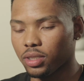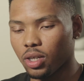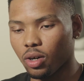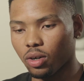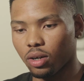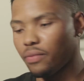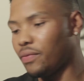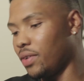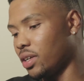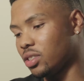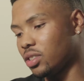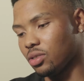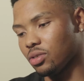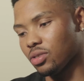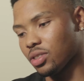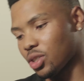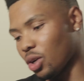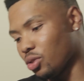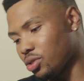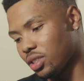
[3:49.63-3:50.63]
you know,
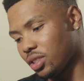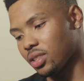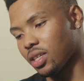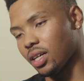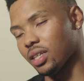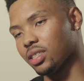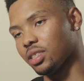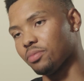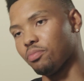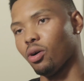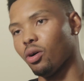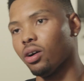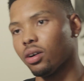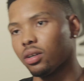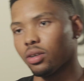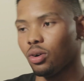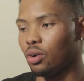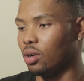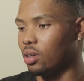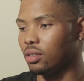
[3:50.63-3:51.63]
conventional social studies book
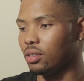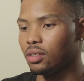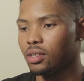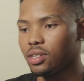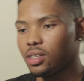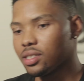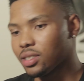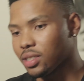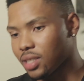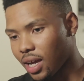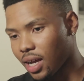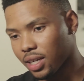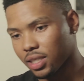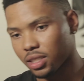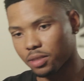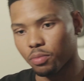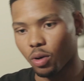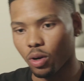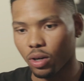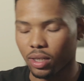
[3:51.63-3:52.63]
or
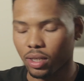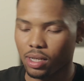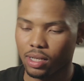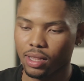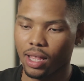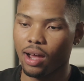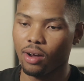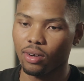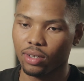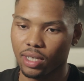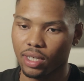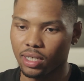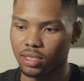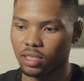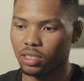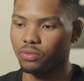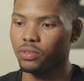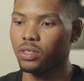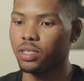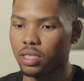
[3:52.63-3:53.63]
science book, and allow
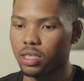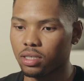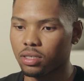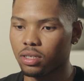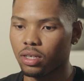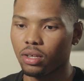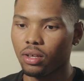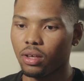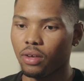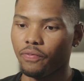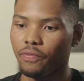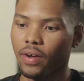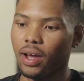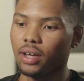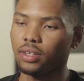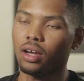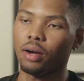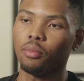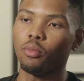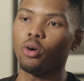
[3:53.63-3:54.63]
kids to really
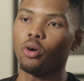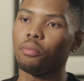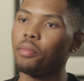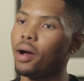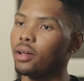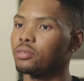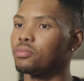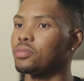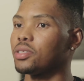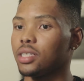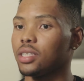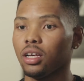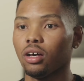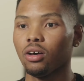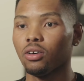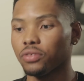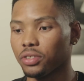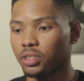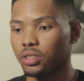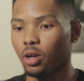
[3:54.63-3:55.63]
find out more about
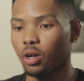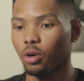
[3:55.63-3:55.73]
themselves, you